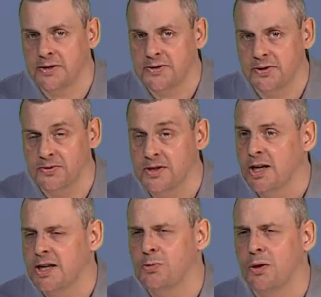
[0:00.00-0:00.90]
tools,
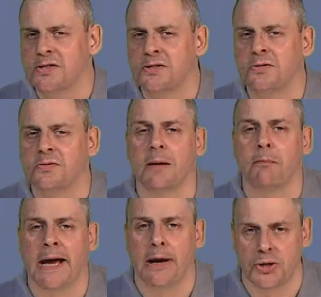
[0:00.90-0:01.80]
as well as tools like
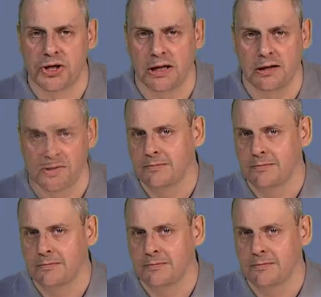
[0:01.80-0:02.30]
PowerShell.